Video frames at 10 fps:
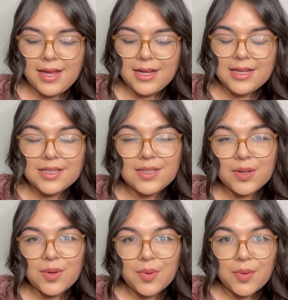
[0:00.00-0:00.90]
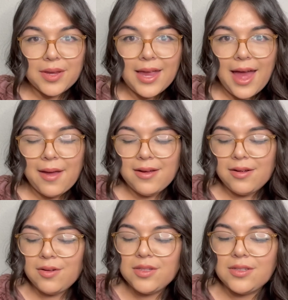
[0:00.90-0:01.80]
So yeah,
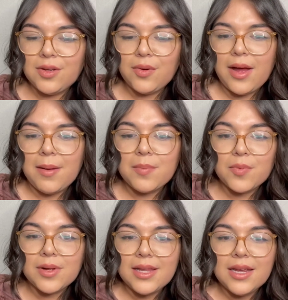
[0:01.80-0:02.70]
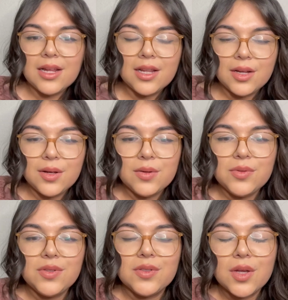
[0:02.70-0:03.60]
also I'm really
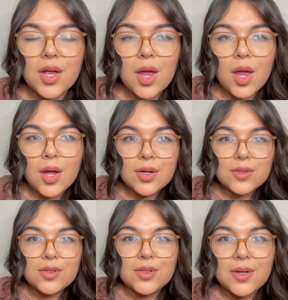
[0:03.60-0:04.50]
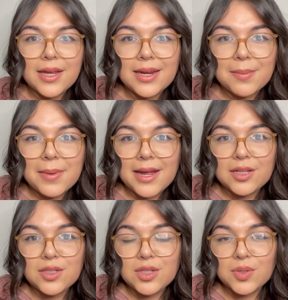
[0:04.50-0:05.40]
close to hitting my
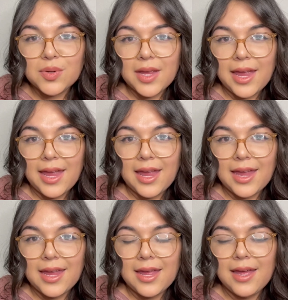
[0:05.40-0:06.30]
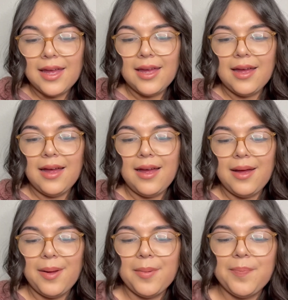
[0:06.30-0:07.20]
2K
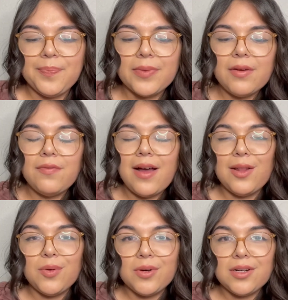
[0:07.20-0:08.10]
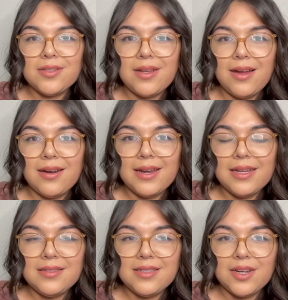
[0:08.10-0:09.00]
followers on
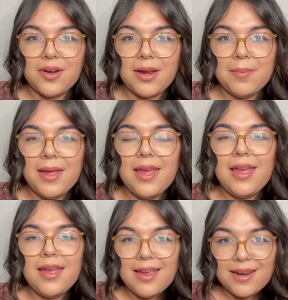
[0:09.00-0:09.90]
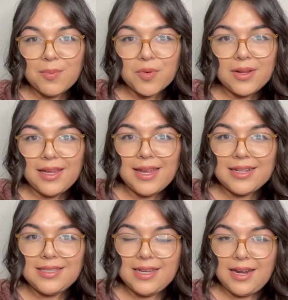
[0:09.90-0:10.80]
Instagram, and I'm really
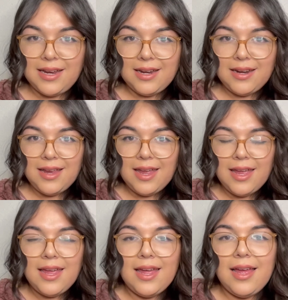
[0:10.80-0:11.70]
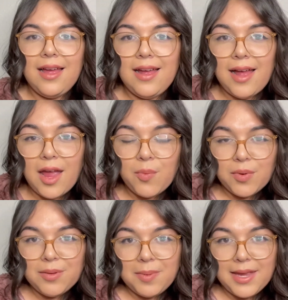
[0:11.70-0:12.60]
excited. I
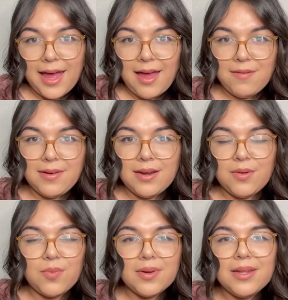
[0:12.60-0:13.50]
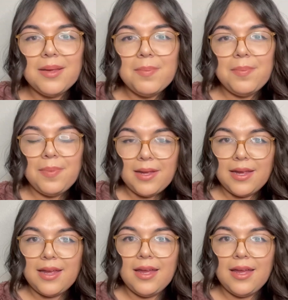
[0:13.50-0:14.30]
will be having a really big